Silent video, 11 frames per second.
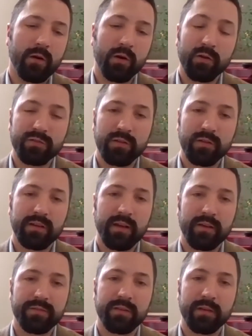I also look
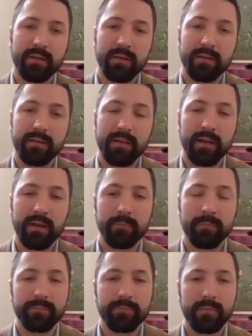after
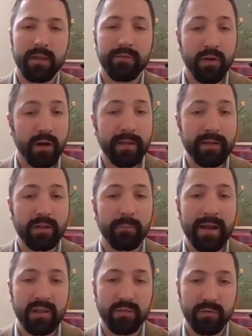environmental
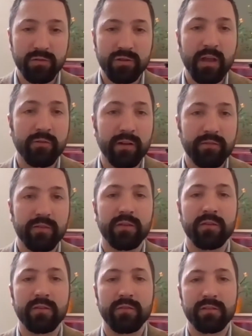management generally for the
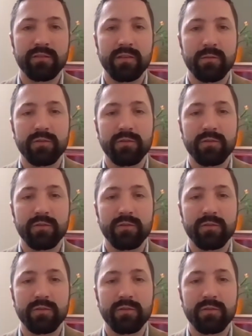university,